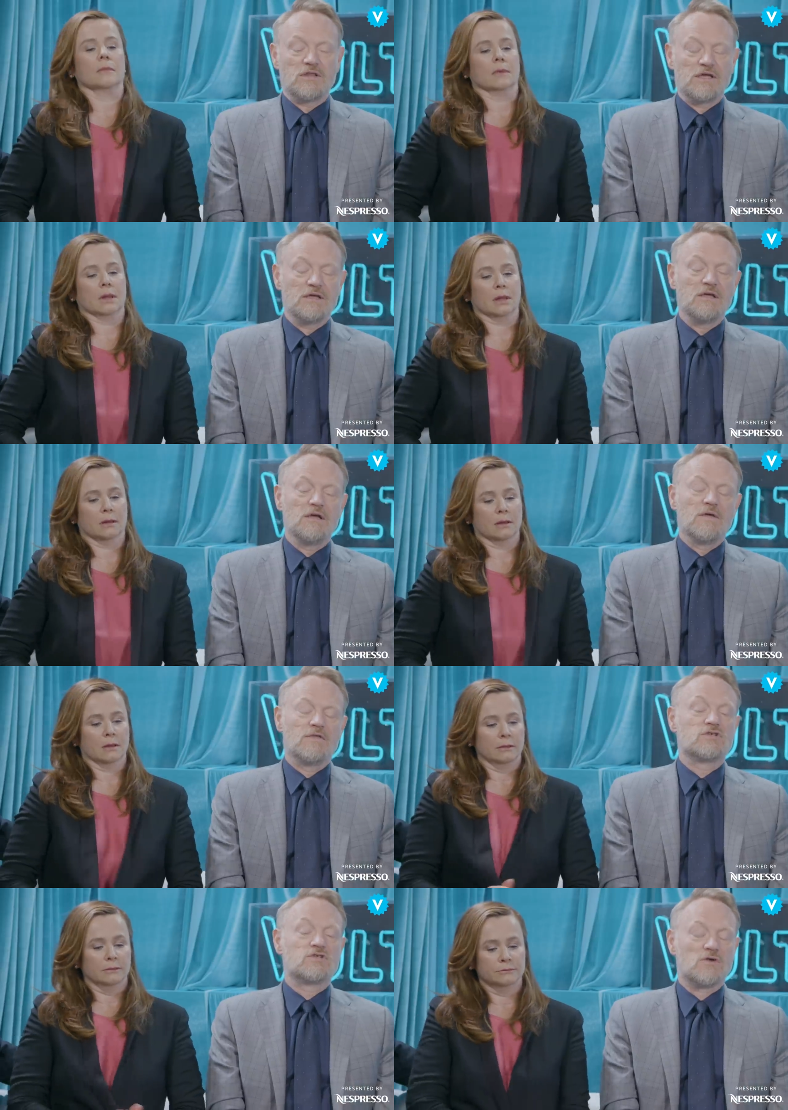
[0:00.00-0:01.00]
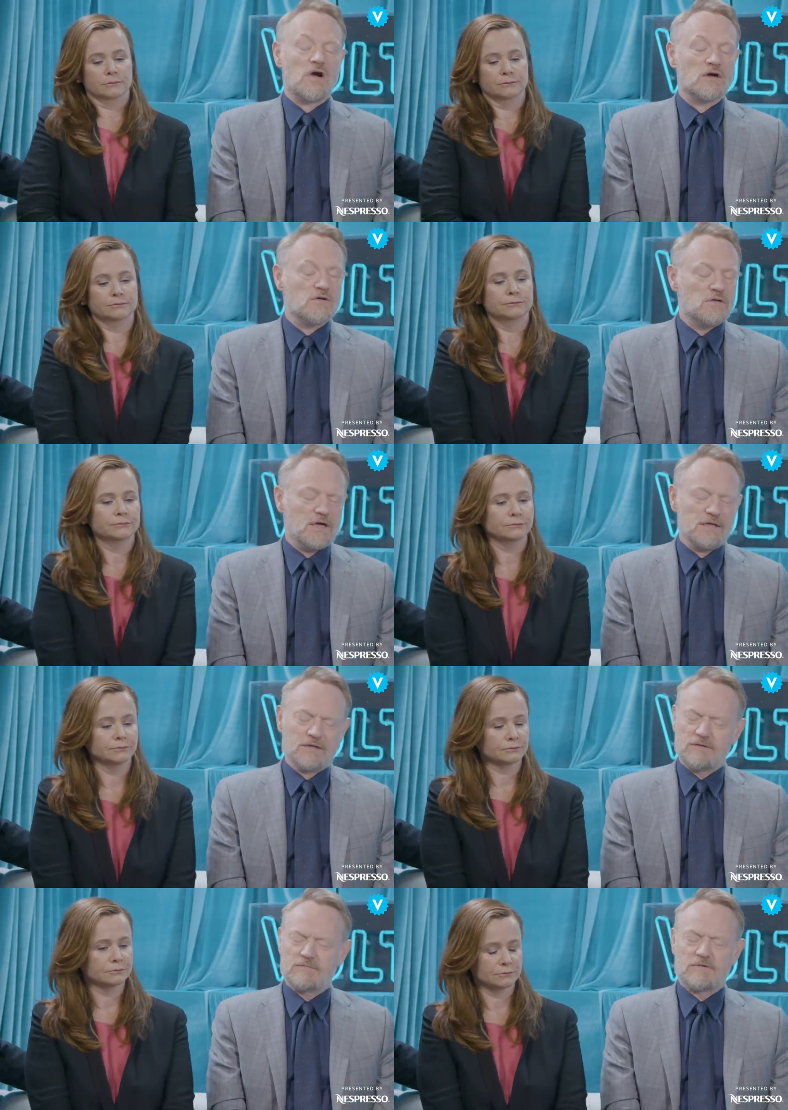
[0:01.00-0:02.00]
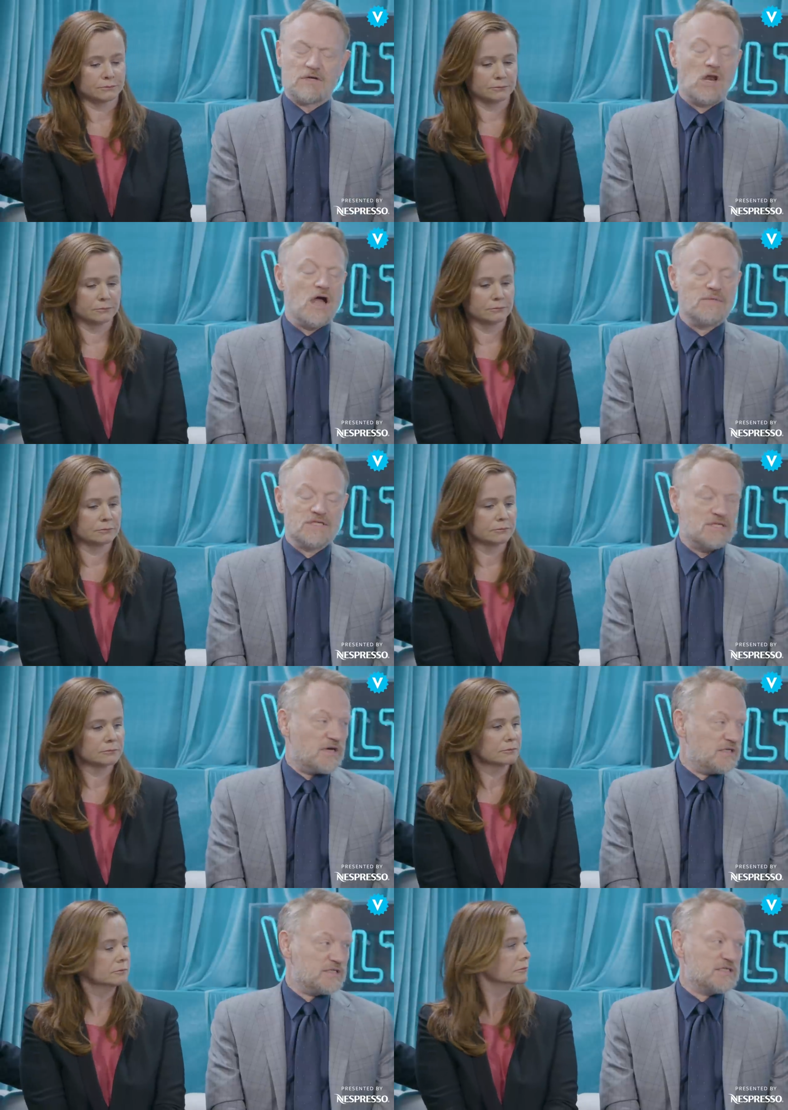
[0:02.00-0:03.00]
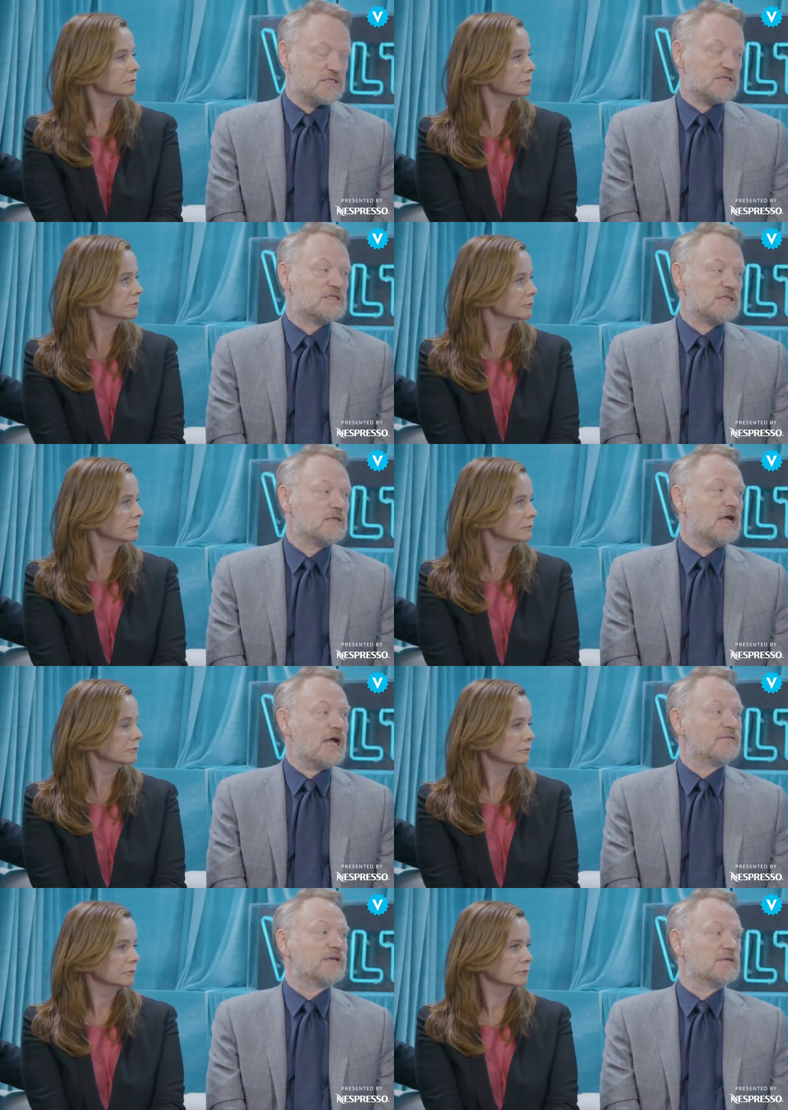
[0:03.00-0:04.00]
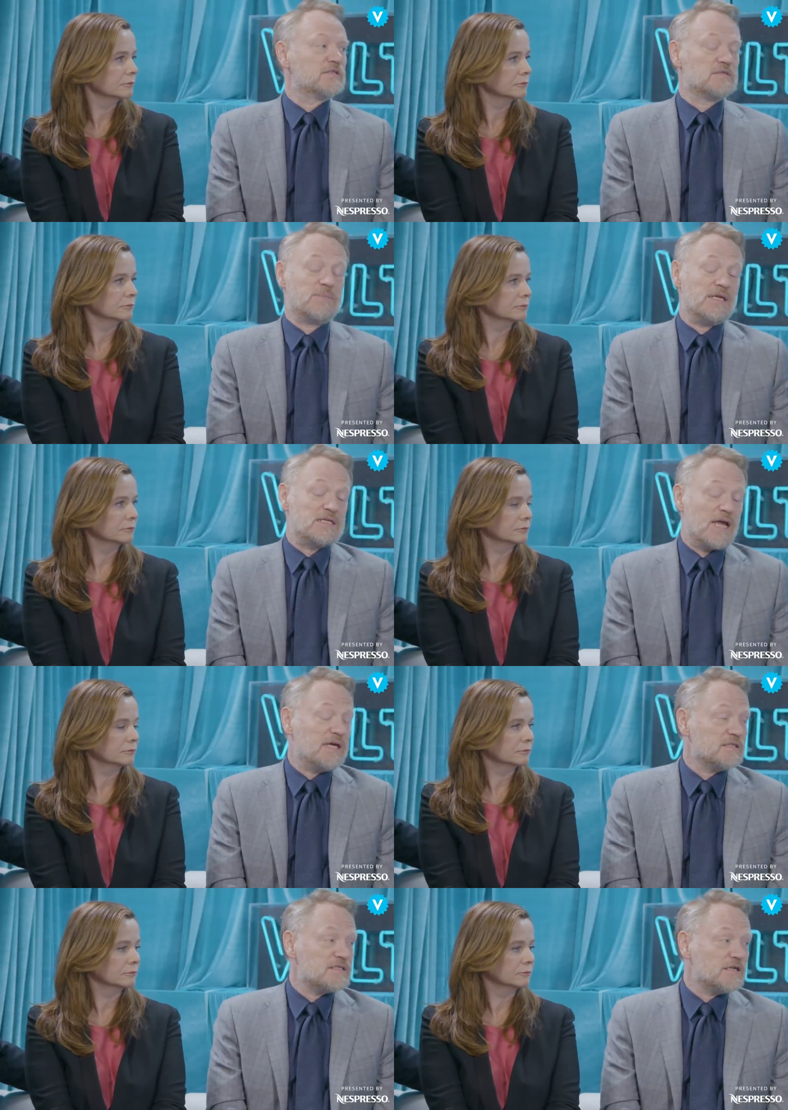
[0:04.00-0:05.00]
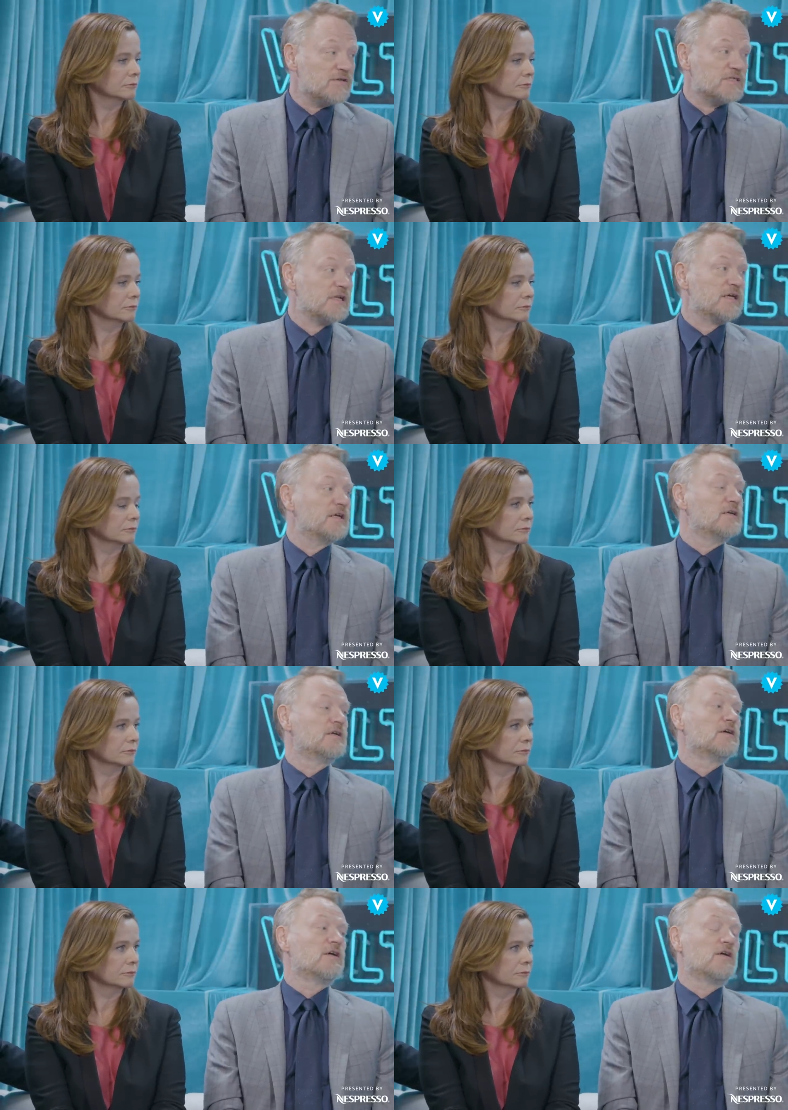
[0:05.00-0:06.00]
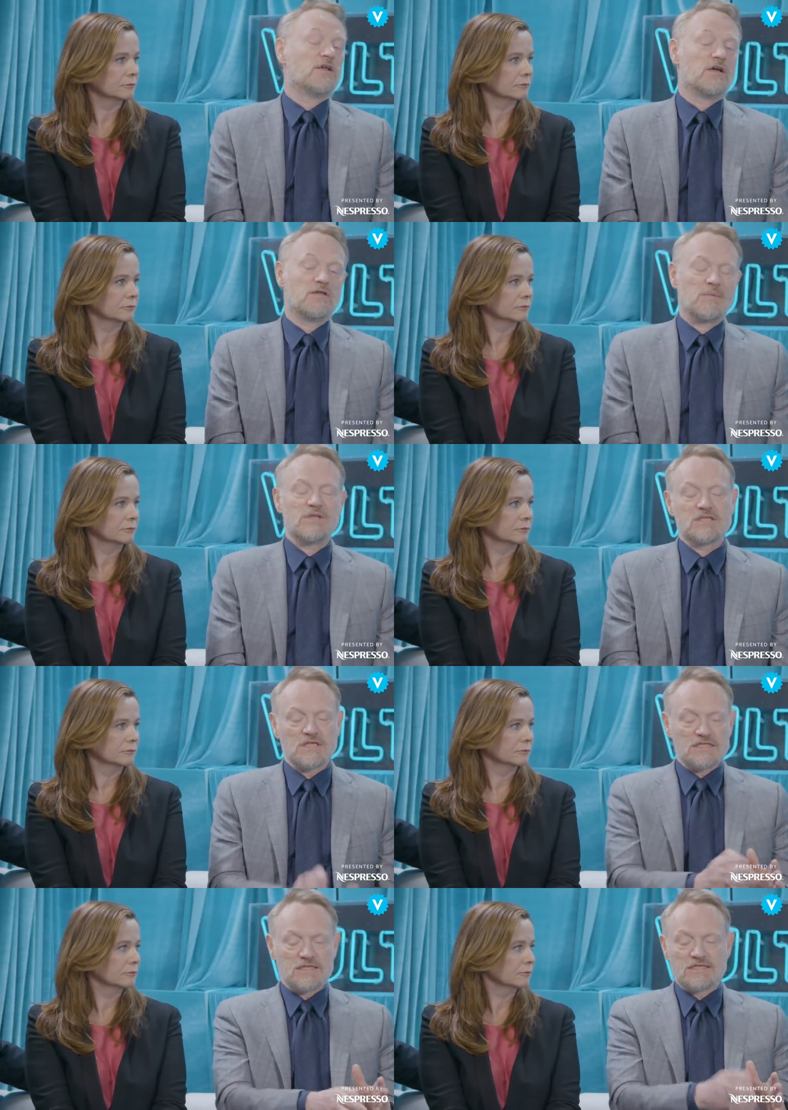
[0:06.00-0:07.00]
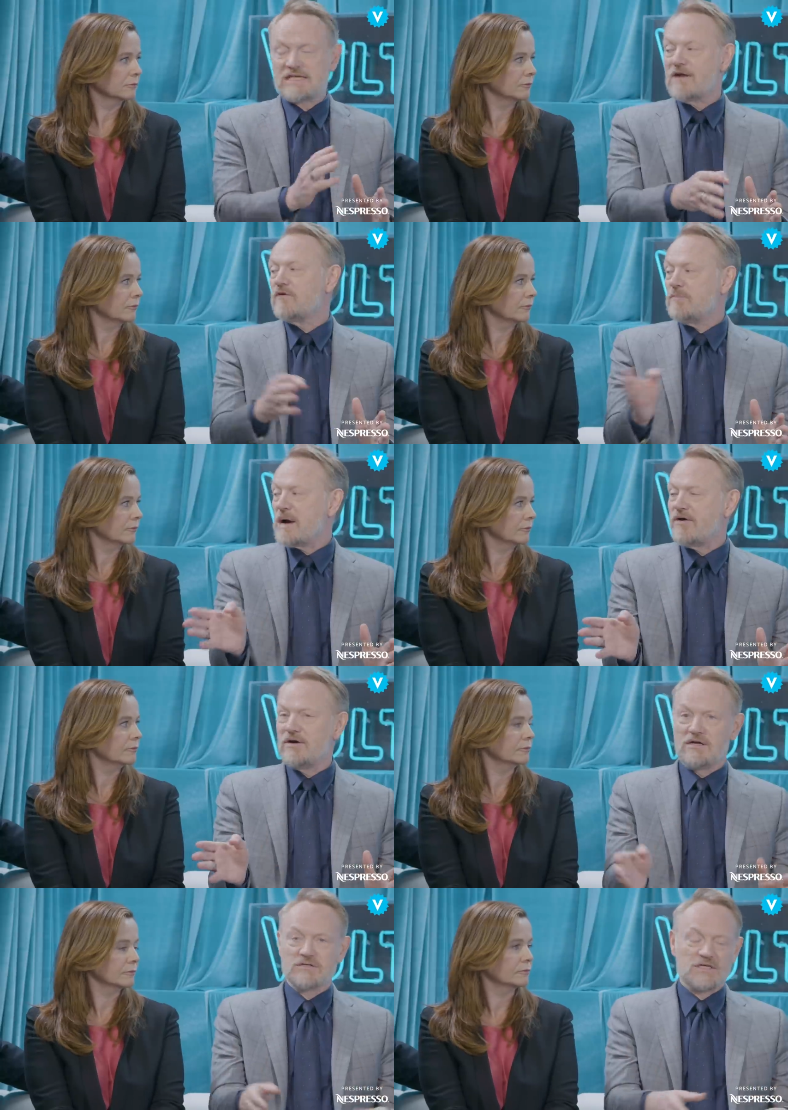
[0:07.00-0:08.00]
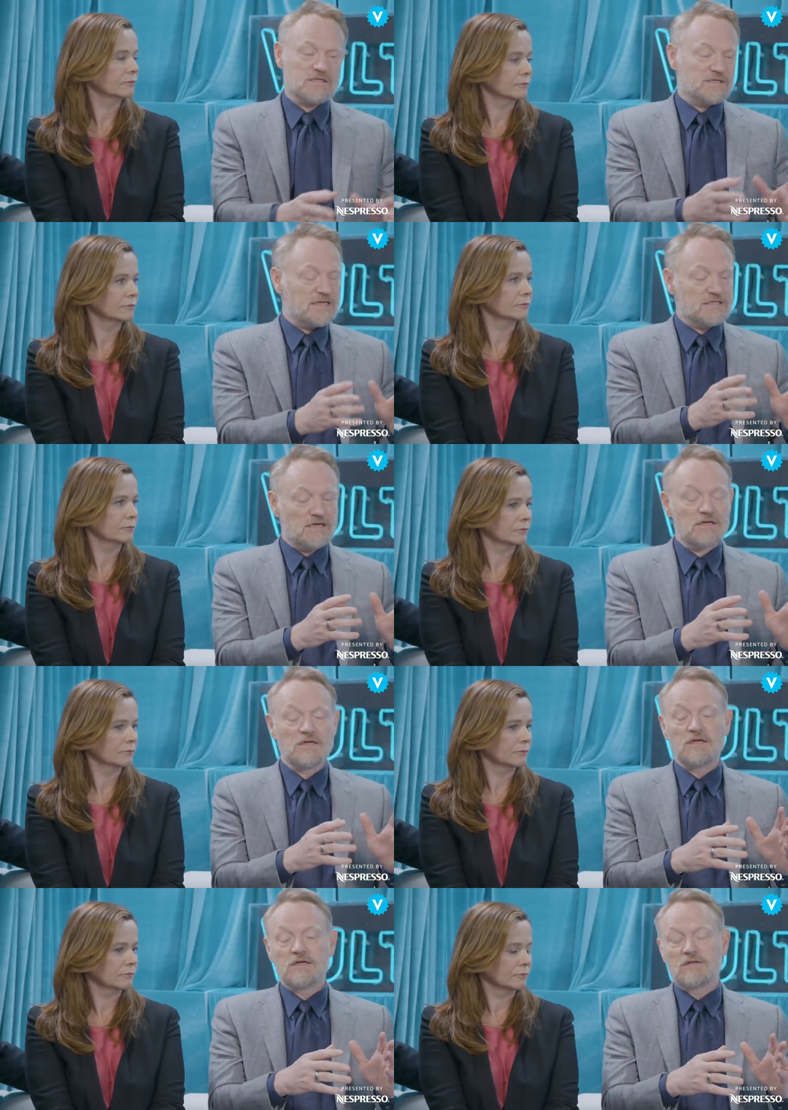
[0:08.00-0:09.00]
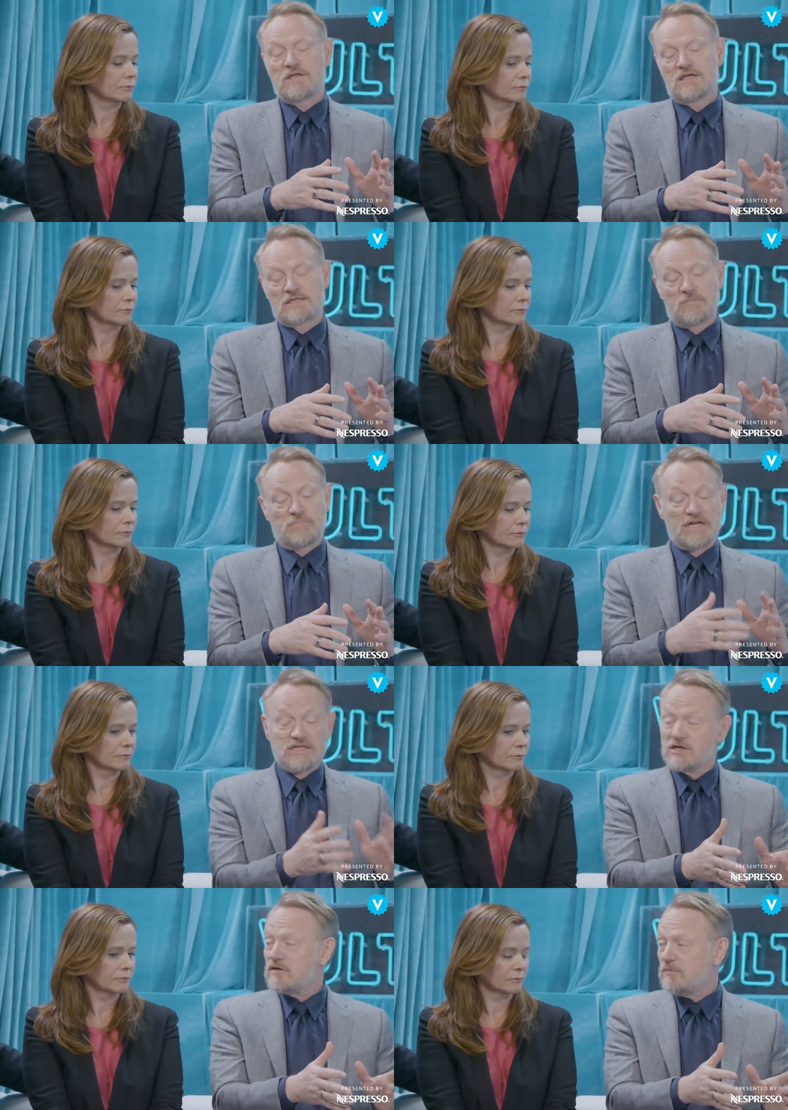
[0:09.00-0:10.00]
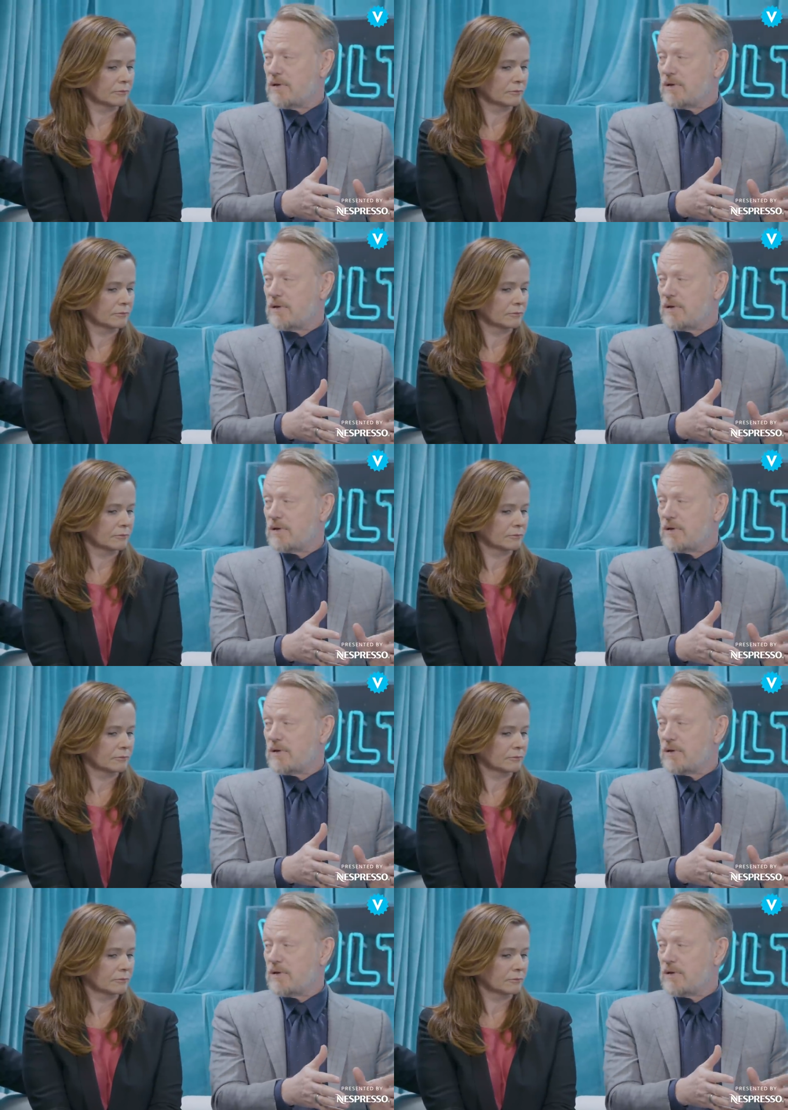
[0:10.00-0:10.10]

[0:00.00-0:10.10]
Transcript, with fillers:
Speaker 1: the, the struggle that climate scientists are still having and being taken seriously. You know, I mean, there's, there's several parallels. There's a, there's a, there's a political